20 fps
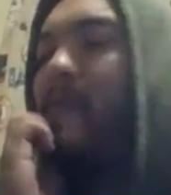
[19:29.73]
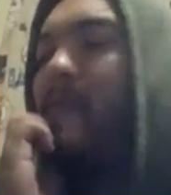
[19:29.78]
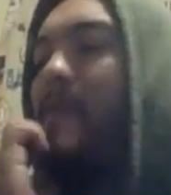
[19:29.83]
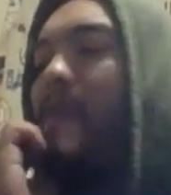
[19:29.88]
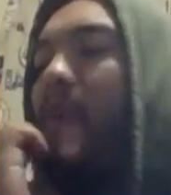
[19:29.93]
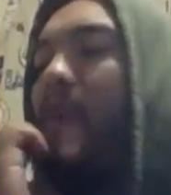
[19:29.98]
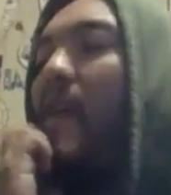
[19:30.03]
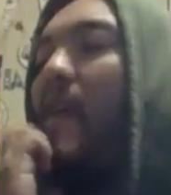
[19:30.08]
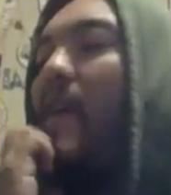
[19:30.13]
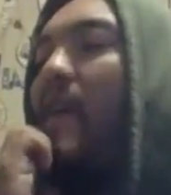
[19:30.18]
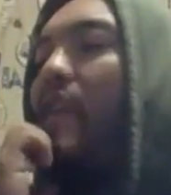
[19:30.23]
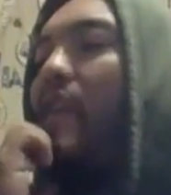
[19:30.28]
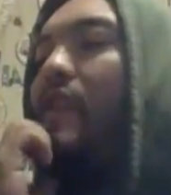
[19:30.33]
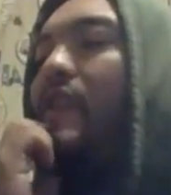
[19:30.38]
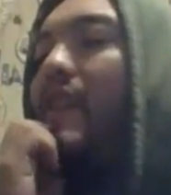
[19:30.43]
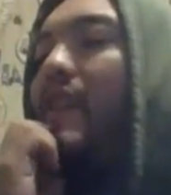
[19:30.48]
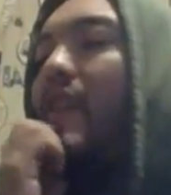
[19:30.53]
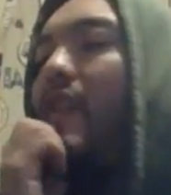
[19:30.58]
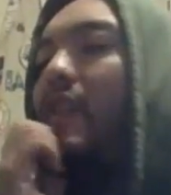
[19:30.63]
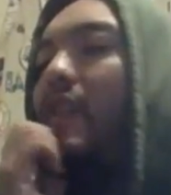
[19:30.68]
And
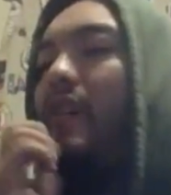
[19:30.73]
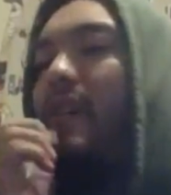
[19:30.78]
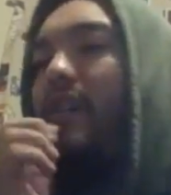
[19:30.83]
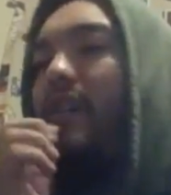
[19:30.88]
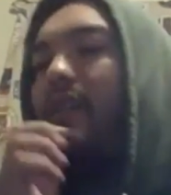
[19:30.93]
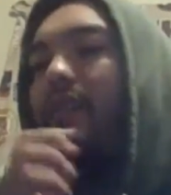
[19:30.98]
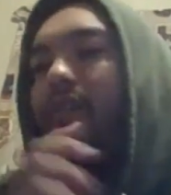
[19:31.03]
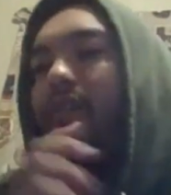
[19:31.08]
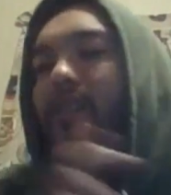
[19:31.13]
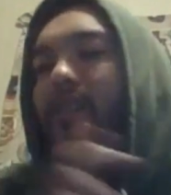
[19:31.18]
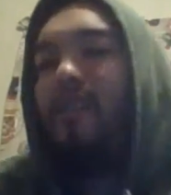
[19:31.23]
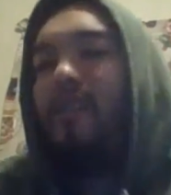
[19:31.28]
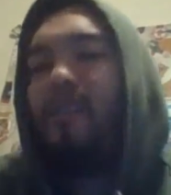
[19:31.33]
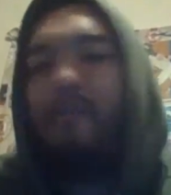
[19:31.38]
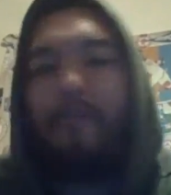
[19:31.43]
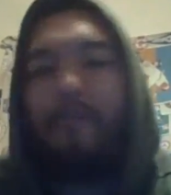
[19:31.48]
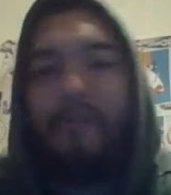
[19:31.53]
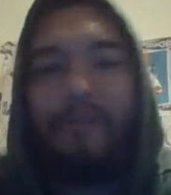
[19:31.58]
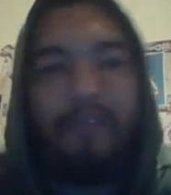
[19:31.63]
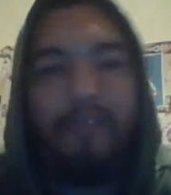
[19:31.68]
he
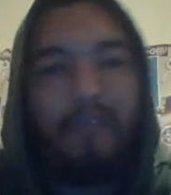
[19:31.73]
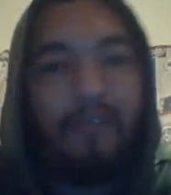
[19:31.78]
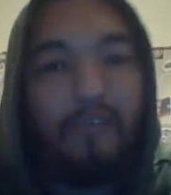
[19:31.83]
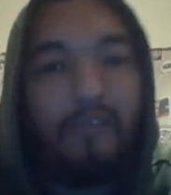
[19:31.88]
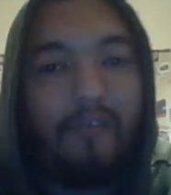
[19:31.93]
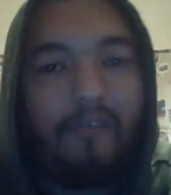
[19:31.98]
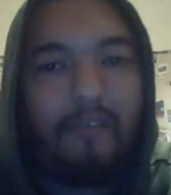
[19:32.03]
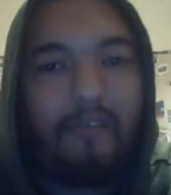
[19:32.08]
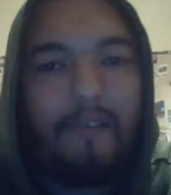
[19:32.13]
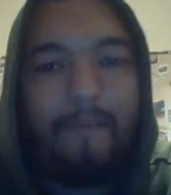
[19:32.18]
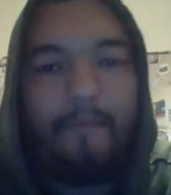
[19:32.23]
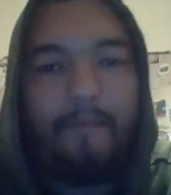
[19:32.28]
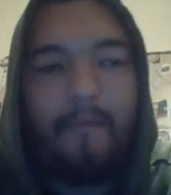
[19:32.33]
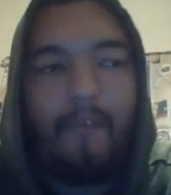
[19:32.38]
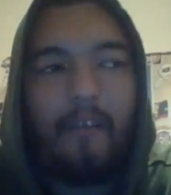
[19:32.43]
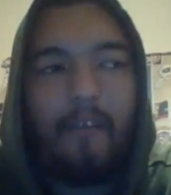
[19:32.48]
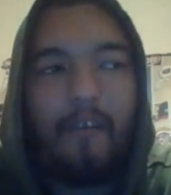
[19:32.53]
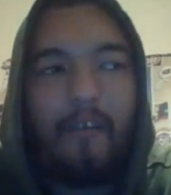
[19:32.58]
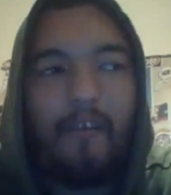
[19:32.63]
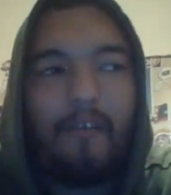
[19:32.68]
was just
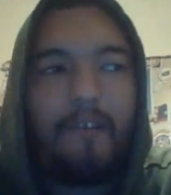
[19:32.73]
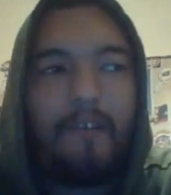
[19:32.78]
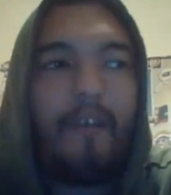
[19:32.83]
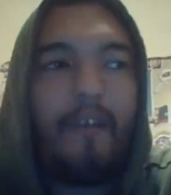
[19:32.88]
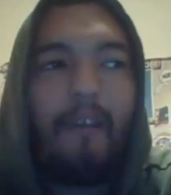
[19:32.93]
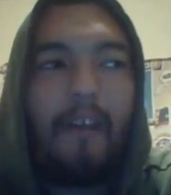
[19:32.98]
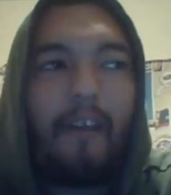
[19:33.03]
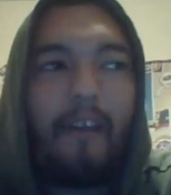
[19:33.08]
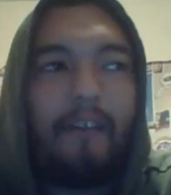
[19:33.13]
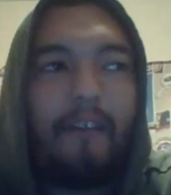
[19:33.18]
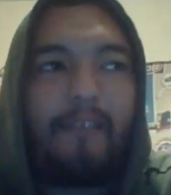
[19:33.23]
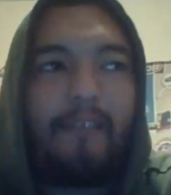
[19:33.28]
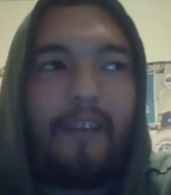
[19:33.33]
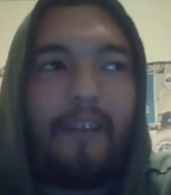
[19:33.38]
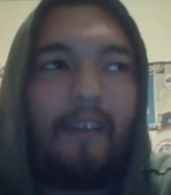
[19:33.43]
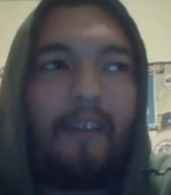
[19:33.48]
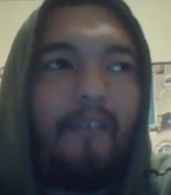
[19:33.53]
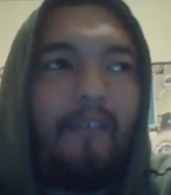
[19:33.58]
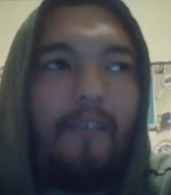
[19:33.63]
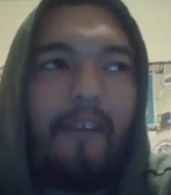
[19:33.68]
saying
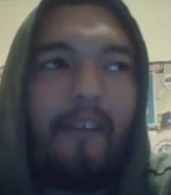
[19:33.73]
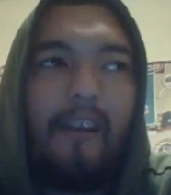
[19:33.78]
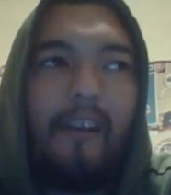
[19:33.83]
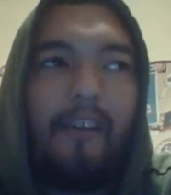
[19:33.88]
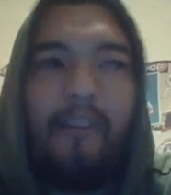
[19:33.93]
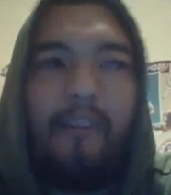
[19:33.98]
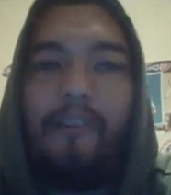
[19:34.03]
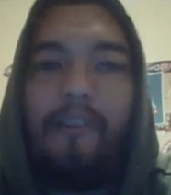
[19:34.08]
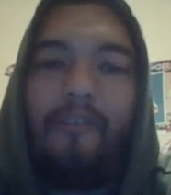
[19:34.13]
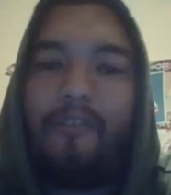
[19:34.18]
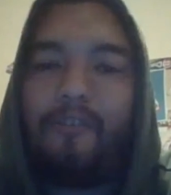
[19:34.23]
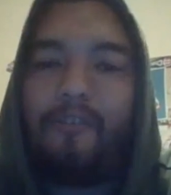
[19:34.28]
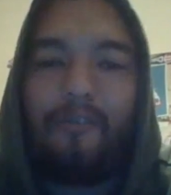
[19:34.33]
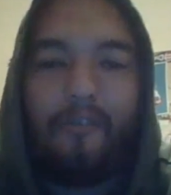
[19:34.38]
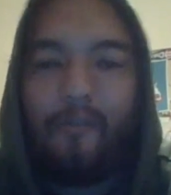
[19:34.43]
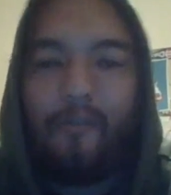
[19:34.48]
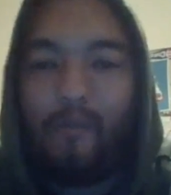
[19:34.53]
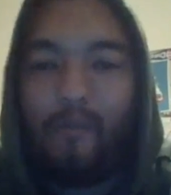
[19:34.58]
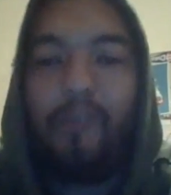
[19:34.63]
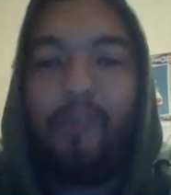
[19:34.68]
like, you know, there's no
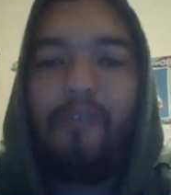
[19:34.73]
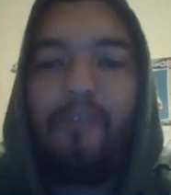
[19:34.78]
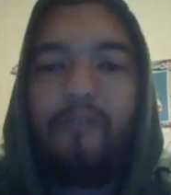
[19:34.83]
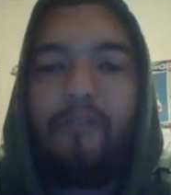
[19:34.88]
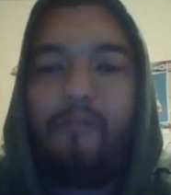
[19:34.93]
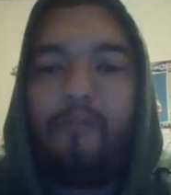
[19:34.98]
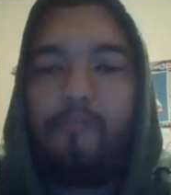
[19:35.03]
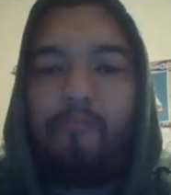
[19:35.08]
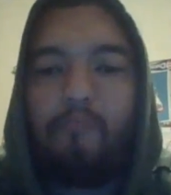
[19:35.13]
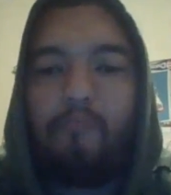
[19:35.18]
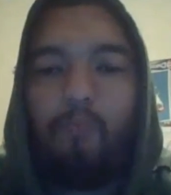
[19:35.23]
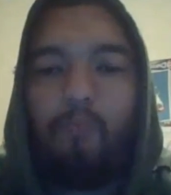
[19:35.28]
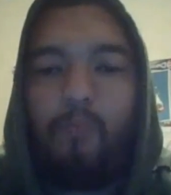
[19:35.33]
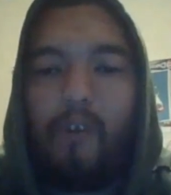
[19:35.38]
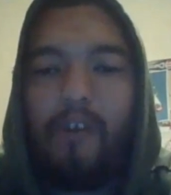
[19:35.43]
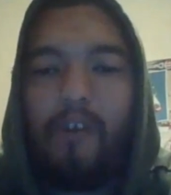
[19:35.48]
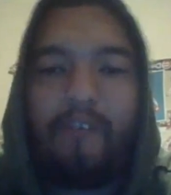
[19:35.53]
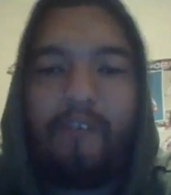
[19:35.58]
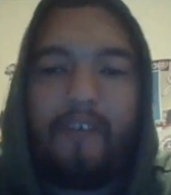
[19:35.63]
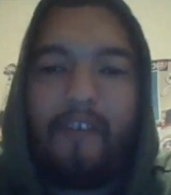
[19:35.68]
one.
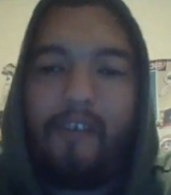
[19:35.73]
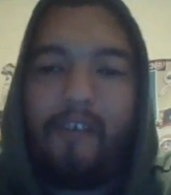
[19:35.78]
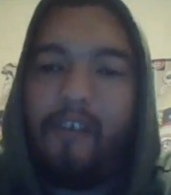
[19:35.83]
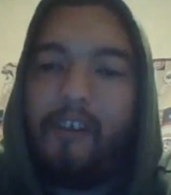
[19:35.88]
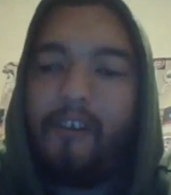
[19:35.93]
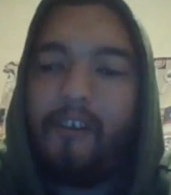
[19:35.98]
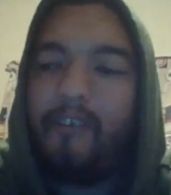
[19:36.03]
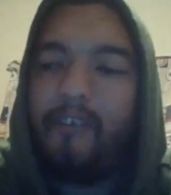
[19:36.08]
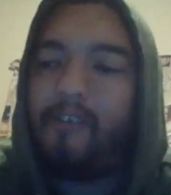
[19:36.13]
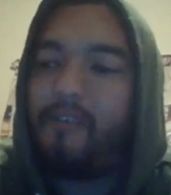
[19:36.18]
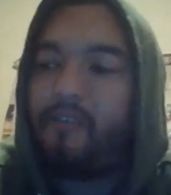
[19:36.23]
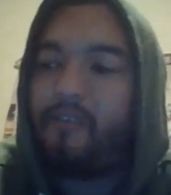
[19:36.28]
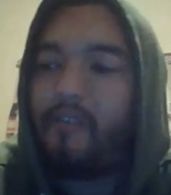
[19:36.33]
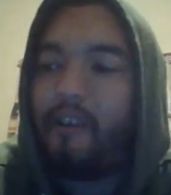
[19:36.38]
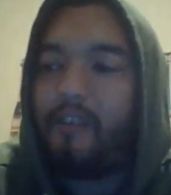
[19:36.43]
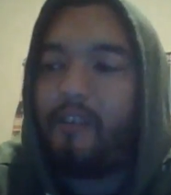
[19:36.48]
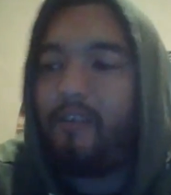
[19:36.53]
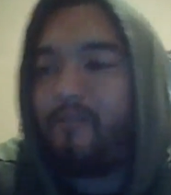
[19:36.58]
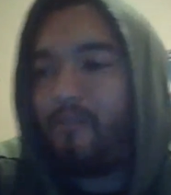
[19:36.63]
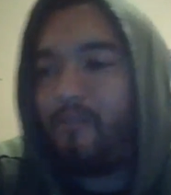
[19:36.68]
What he said in
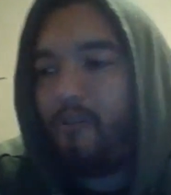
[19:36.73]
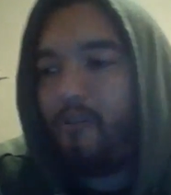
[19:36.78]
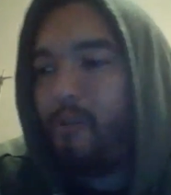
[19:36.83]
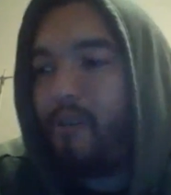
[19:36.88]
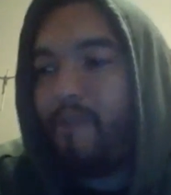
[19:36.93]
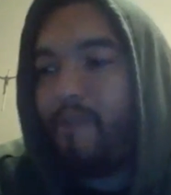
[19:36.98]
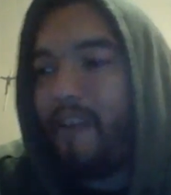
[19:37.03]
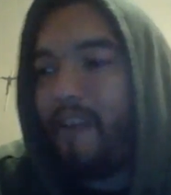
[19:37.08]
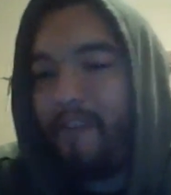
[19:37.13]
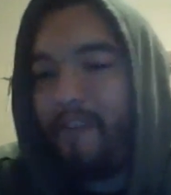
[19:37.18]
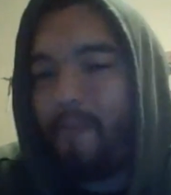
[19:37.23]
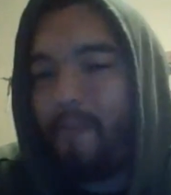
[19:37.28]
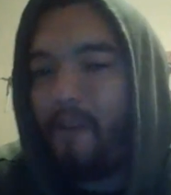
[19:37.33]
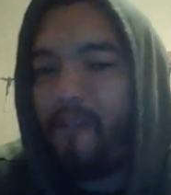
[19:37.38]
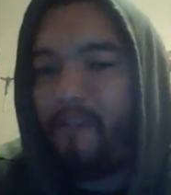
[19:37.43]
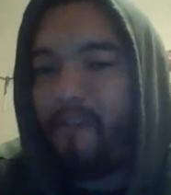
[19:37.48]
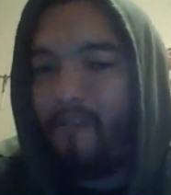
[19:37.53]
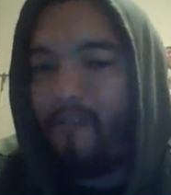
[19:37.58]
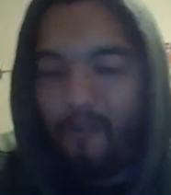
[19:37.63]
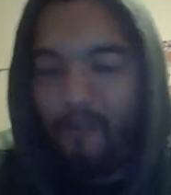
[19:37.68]
English, like, there's nobody facing
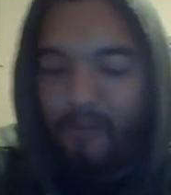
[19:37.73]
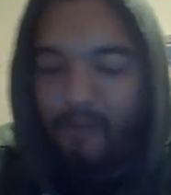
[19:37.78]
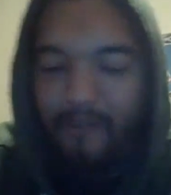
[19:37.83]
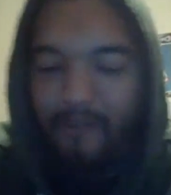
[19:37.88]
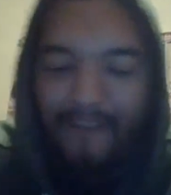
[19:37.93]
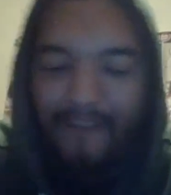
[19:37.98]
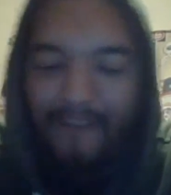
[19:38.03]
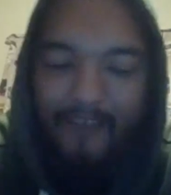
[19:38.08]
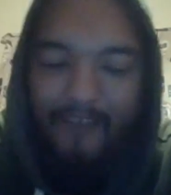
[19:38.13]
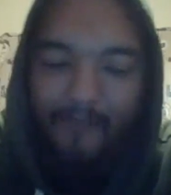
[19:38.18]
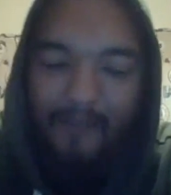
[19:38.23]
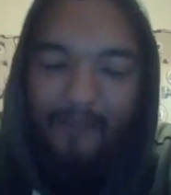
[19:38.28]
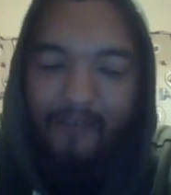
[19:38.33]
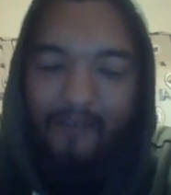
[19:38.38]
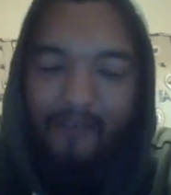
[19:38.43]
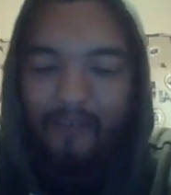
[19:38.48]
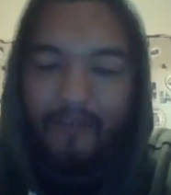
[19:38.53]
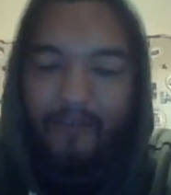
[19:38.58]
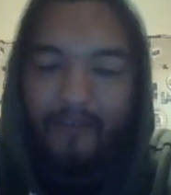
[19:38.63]
me. There's nobody facing me.